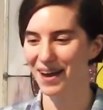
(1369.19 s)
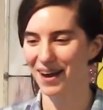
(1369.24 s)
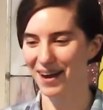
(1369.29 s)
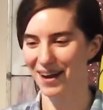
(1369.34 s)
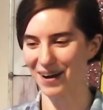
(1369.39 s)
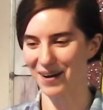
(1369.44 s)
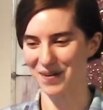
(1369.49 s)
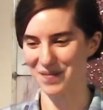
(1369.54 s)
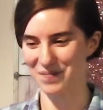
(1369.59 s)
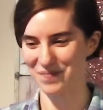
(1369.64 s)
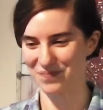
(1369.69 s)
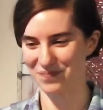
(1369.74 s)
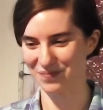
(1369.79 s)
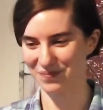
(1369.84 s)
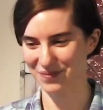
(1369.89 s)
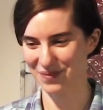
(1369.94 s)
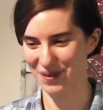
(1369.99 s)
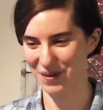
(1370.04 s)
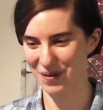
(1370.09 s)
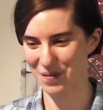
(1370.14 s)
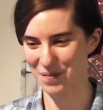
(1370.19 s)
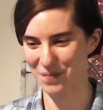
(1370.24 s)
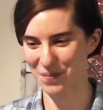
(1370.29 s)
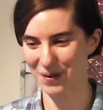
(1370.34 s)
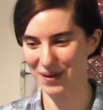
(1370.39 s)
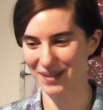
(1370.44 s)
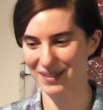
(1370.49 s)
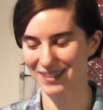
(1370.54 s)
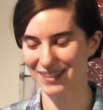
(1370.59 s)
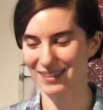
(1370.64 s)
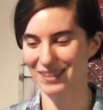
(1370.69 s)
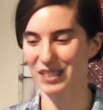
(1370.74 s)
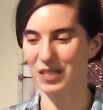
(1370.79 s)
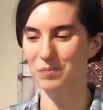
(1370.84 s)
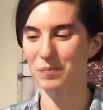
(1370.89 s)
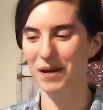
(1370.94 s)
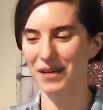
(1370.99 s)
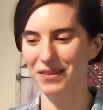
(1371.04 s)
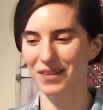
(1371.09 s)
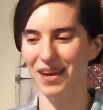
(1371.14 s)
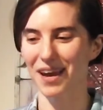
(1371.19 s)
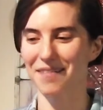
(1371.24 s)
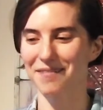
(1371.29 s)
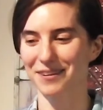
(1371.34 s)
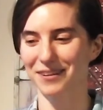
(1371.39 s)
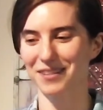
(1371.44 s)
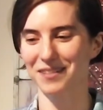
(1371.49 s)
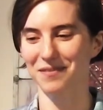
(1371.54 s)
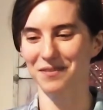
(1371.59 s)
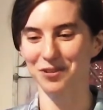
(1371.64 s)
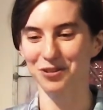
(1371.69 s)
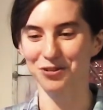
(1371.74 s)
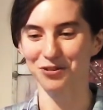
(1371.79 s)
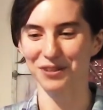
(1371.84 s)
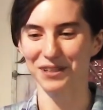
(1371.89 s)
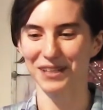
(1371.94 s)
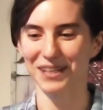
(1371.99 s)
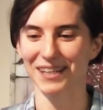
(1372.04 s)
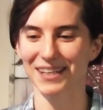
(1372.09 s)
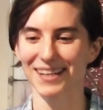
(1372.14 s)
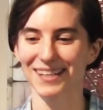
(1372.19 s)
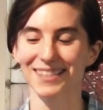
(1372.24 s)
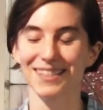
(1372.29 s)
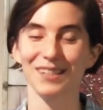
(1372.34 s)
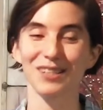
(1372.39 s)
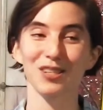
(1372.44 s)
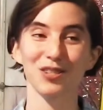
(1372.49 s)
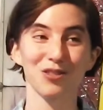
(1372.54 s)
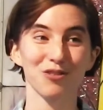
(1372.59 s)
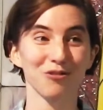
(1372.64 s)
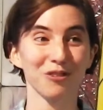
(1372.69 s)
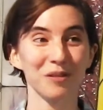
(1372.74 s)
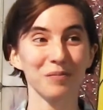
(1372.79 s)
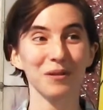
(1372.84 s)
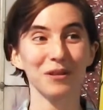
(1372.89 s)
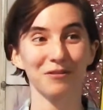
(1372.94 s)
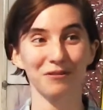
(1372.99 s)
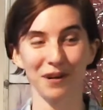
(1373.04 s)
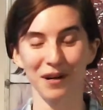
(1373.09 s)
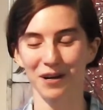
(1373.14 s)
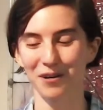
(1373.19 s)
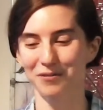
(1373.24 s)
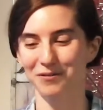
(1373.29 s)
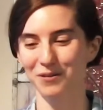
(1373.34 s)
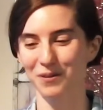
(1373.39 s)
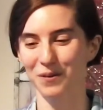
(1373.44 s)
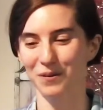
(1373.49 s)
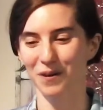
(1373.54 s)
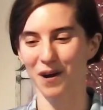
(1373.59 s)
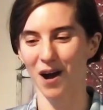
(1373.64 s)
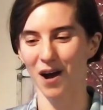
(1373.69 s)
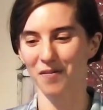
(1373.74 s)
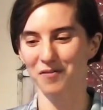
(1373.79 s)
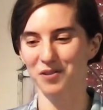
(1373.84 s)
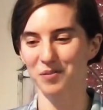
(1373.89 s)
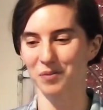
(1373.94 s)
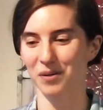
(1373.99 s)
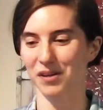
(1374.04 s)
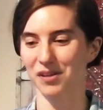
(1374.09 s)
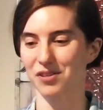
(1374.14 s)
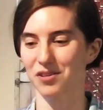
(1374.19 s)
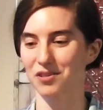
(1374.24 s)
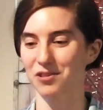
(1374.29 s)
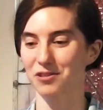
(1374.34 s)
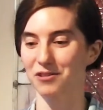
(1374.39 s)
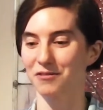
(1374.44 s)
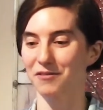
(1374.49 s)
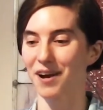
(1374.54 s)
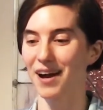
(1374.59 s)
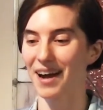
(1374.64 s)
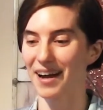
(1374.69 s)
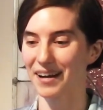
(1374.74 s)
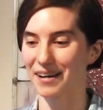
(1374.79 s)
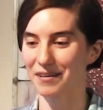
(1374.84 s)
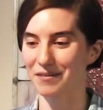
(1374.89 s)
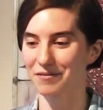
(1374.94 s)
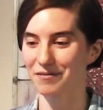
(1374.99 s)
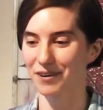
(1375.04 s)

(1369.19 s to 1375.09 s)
Um, but despite the efforts of the tree, it's extremely rare for their offspring to survive.